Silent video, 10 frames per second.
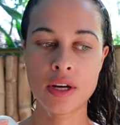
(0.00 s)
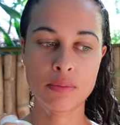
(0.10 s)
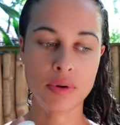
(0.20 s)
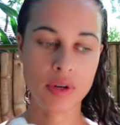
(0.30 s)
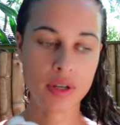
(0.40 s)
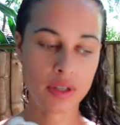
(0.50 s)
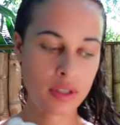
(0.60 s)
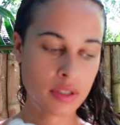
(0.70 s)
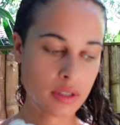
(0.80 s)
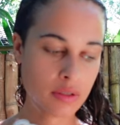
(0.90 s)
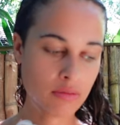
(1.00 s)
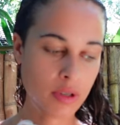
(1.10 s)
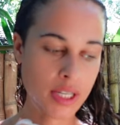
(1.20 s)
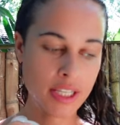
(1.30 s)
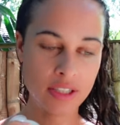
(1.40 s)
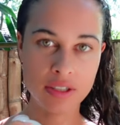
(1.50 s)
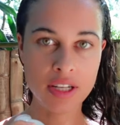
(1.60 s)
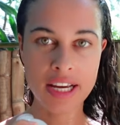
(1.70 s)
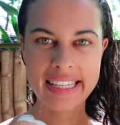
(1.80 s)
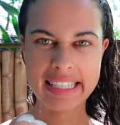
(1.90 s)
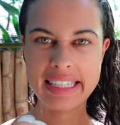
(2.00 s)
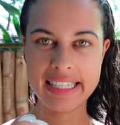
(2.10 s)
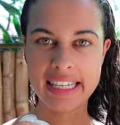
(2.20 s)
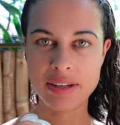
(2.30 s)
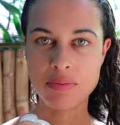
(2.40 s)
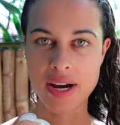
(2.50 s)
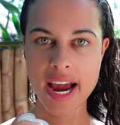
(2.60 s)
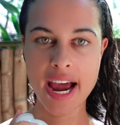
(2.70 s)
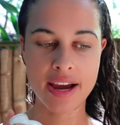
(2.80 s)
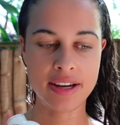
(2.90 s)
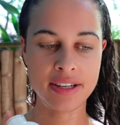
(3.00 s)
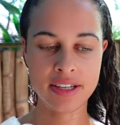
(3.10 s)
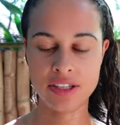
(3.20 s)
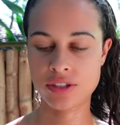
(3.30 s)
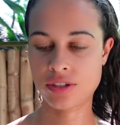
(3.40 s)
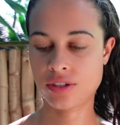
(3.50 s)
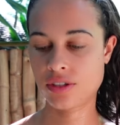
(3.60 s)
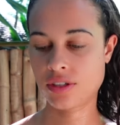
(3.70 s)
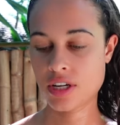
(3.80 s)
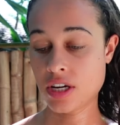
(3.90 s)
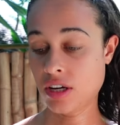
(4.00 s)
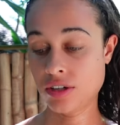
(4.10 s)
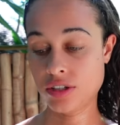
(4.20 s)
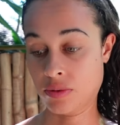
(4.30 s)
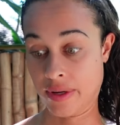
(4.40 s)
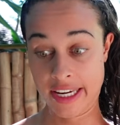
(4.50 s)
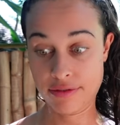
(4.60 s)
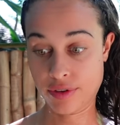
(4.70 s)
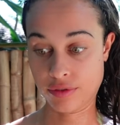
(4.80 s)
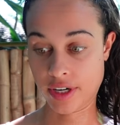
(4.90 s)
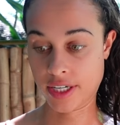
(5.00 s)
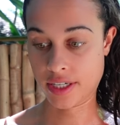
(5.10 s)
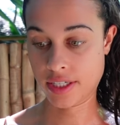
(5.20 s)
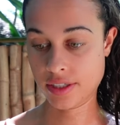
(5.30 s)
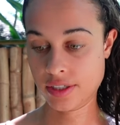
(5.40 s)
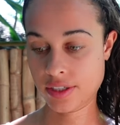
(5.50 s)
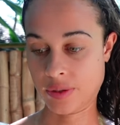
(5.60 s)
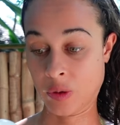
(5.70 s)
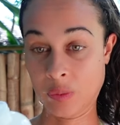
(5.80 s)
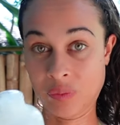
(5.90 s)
products really like stick in my hair and just don't make it feel very nice. So